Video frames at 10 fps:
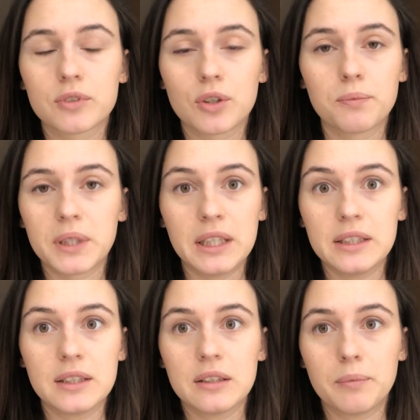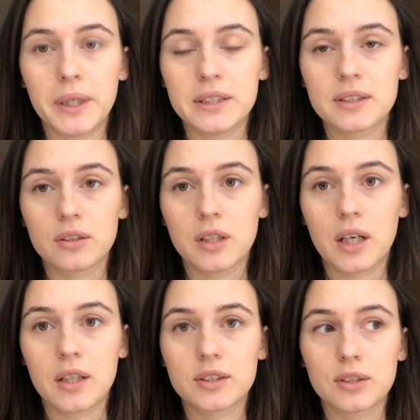completely depends on
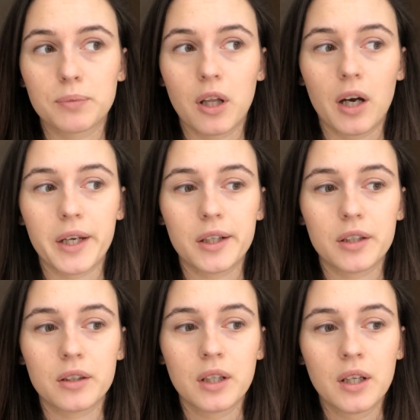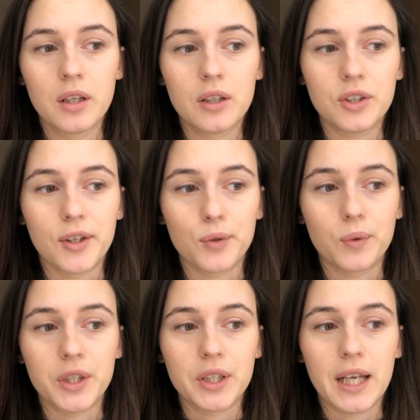the supplier, you know,
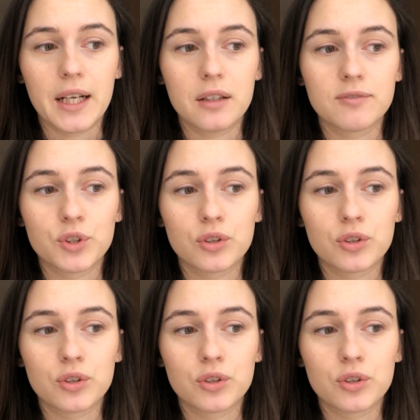where you get it.